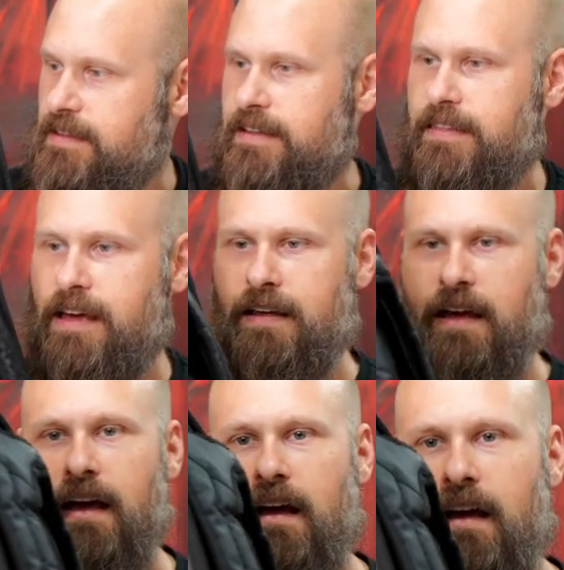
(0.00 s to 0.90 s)
like that,
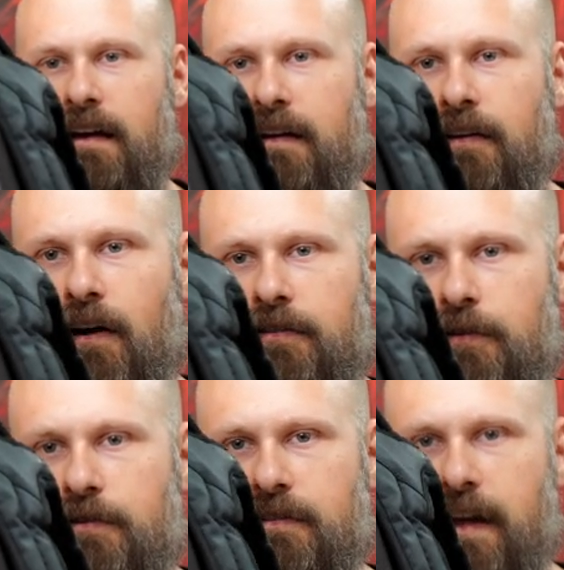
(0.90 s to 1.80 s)
it can
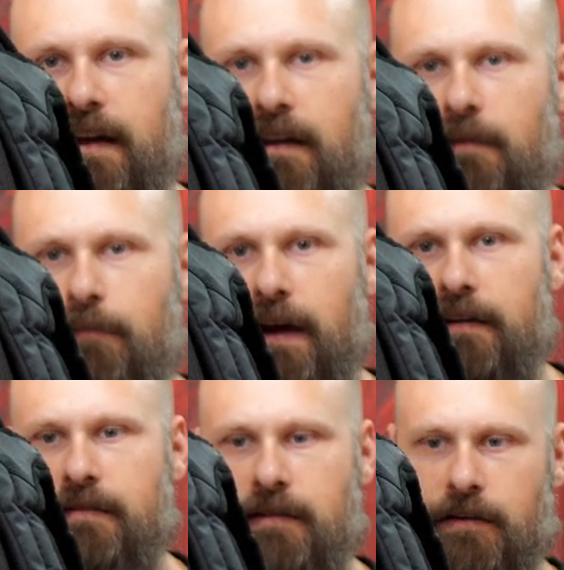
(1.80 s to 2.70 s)
also stand up by
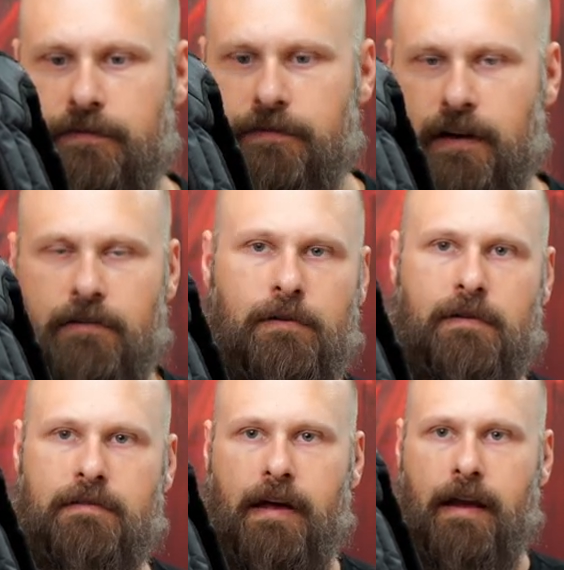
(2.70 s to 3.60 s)
itself. How cool
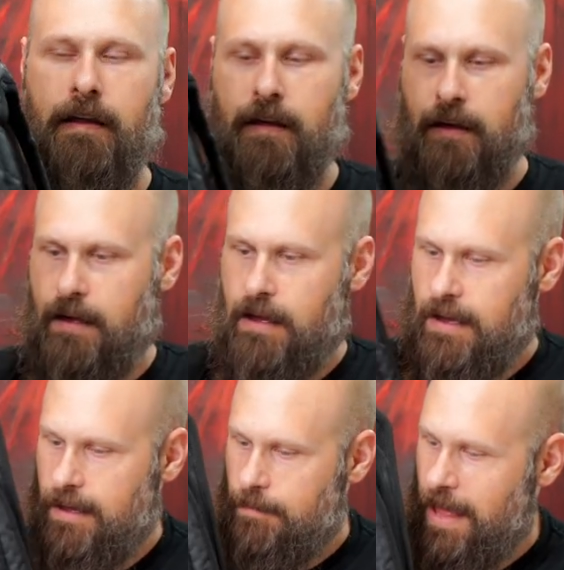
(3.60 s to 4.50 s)
is that? Um,